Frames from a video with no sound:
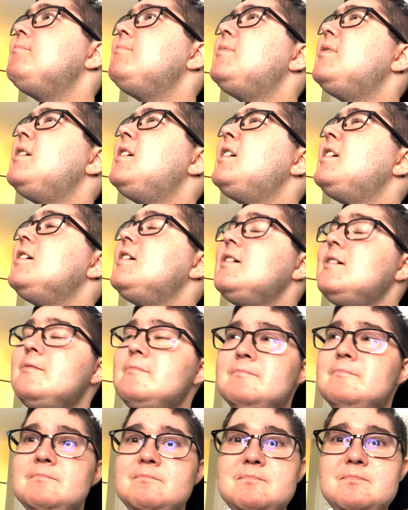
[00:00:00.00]
But
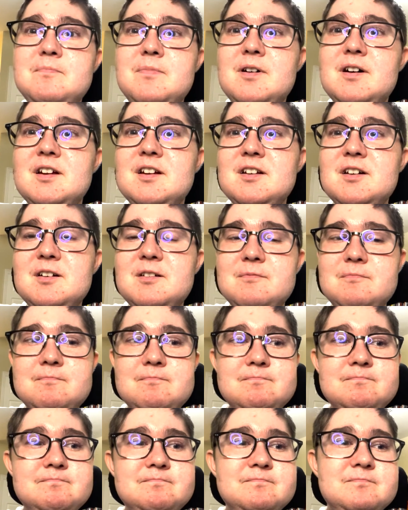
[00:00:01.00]
um, but um,
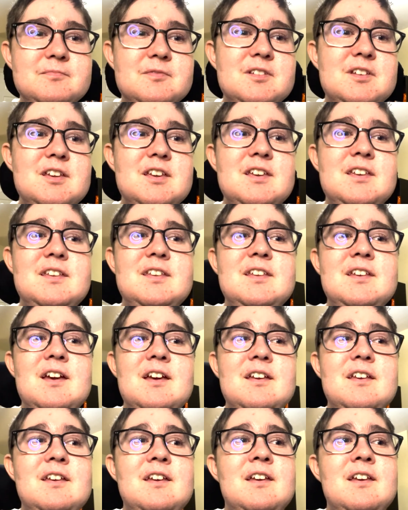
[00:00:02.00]
yeah,